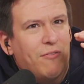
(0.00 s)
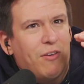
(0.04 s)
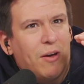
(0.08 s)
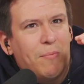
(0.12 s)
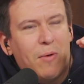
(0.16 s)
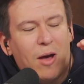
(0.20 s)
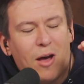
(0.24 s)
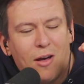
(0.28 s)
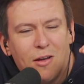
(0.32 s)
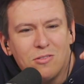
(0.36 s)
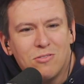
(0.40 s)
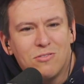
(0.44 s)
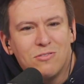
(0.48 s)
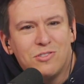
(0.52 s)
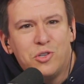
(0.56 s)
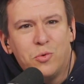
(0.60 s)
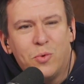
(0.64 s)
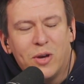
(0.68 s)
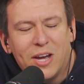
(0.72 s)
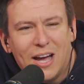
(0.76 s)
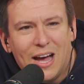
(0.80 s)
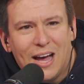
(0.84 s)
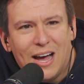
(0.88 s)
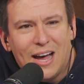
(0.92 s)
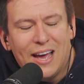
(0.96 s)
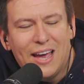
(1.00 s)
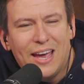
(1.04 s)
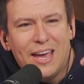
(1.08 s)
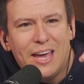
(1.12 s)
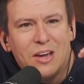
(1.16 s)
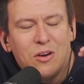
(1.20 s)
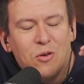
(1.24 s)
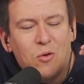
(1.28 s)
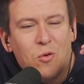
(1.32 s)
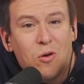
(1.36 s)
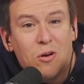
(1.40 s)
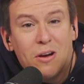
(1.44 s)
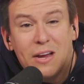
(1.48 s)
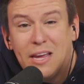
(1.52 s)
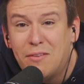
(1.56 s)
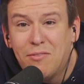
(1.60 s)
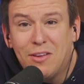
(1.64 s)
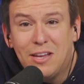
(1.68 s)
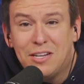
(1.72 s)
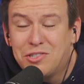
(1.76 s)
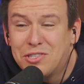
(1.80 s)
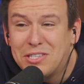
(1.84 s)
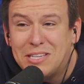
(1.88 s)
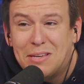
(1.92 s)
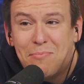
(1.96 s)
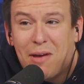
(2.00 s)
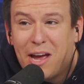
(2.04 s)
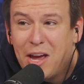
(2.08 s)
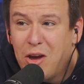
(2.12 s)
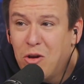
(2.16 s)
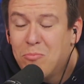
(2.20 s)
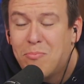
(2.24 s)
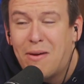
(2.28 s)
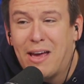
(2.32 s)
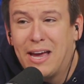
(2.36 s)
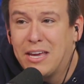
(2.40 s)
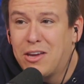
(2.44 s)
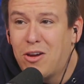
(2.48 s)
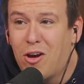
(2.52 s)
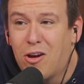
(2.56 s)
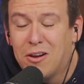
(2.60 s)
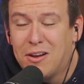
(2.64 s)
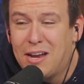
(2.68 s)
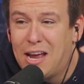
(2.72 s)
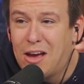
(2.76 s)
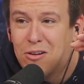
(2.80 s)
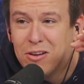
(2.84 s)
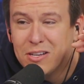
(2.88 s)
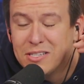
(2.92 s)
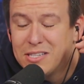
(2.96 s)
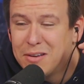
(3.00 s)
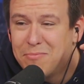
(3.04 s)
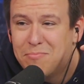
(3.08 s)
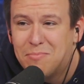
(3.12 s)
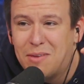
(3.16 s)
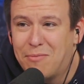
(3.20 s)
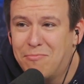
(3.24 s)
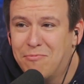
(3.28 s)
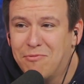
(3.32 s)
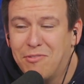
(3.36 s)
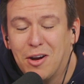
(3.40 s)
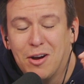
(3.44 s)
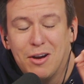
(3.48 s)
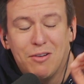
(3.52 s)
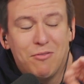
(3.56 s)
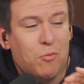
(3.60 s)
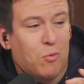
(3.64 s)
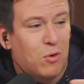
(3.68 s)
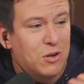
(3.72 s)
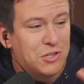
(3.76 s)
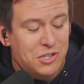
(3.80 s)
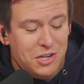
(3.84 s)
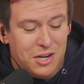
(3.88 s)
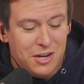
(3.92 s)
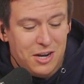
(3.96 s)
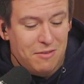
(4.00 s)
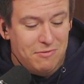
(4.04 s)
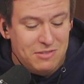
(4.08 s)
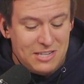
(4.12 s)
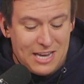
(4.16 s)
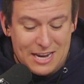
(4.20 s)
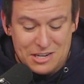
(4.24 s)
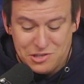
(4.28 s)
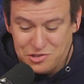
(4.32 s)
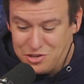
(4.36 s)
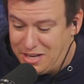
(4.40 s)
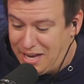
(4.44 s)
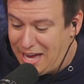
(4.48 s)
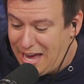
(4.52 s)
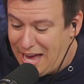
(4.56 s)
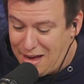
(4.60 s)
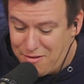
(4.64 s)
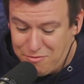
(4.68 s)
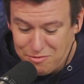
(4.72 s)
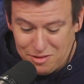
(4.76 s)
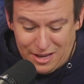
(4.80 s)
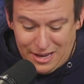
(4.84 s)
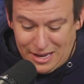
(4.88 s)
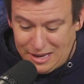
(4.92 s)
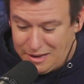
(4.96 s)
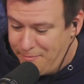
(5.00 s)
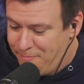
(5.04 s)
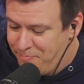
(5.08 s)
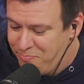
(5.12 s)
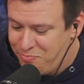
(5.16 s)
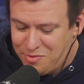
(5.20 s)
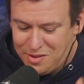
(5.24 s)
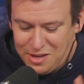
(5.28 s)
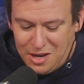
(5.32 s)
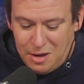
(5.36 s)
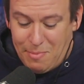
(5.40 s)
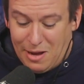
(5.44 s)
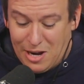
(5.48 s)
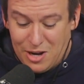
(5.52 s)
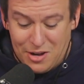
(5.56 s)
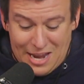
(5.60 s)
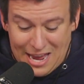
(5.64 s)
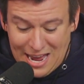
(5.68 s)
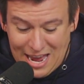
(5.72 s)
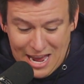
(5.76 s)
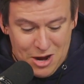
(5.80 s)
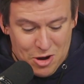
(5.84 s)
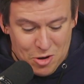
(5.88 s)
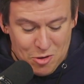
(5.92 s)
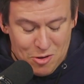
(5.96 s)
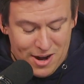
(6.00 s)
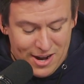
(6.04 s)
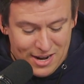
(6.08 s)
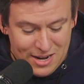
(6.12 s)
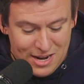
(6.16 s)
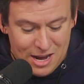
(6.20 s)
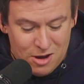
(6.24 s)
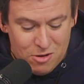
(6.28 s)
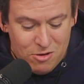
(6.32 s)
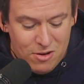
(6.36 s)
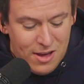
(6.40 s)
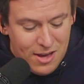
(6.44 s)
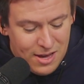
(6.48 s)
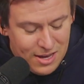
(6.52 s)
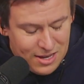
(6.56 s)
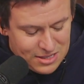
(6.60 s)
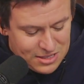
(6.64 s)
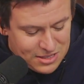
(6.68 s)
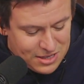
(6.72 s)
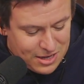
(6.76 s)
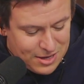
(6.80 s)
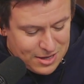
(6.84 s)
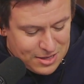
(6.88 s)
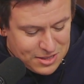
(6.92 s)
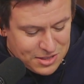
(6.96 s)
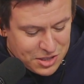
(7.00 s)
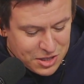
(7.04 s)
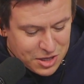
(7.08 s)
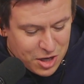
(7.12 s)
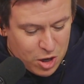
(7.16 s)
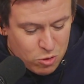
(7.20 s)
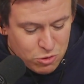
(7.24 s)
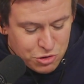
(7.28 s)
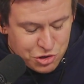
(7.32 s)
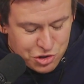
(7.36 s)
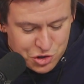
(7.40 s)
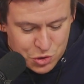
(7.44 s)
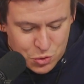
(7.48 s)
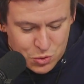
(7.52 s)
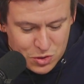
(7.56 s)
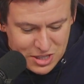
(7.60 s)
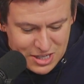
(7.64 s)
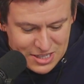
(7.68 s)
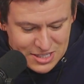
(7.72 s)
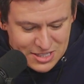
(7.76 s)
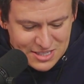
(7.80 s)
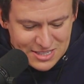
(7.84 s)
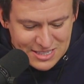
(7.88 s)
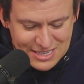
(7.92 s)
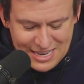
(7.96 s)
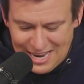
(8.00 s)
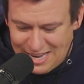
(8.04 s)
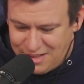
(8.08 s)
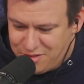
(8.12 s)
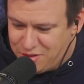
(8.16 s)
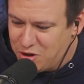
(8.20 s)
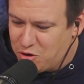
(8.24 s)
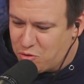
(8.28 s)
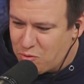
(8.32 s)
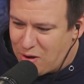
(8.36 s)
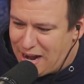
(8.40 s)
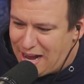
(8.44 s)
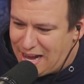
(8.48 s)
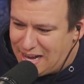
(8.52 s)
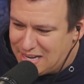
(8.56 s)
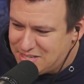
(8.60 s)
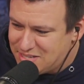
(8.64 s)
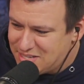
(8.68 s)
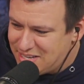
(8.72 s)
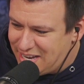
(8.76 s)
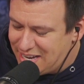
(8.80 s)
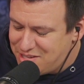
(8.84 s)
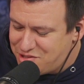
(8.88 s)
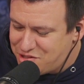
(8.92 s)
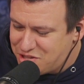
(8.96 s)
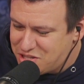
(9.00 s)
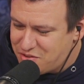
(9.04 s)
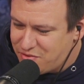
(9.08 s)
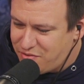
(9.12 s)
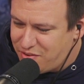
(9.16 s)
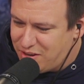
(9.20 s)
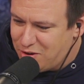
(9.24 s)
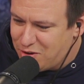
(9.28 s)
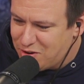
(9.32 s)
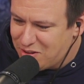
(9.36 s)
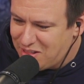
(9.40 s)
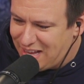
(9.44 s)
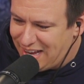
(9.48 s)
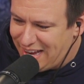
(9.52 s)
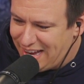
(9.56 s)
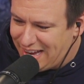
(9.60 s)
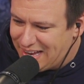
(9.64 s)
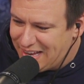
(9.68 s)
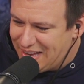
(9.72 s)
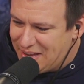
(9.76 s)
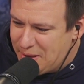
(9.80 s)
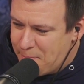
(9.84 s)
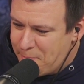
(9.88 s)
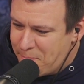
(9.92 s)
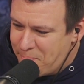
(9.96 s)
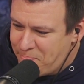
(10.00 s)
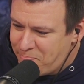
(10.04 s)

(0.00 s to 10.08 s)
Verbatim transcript: if I'm doing a hike or even just in my own backyard now because I'm, I'm very fortunate enough to actually have like about an acre right now to to nice. go shoeless in the grass and just feel like